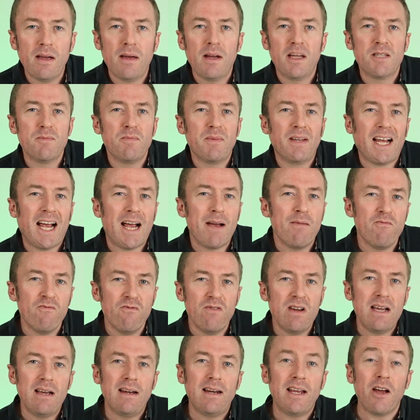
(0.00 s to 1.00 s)
but it's something I'm
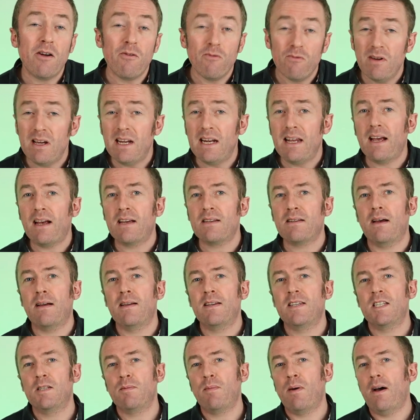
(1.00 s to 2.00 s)
really
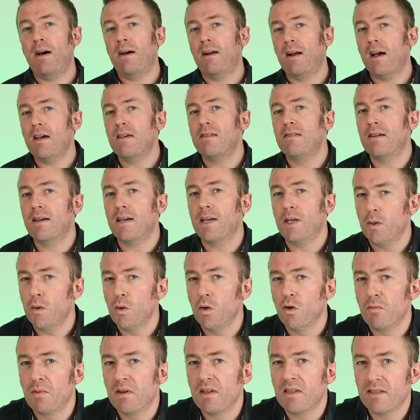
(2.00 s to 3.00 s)
excited about, and I think
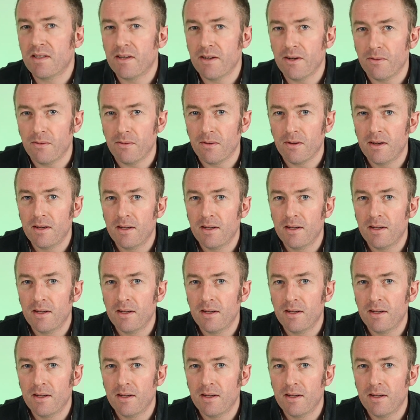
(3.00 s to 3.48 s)
you will be too.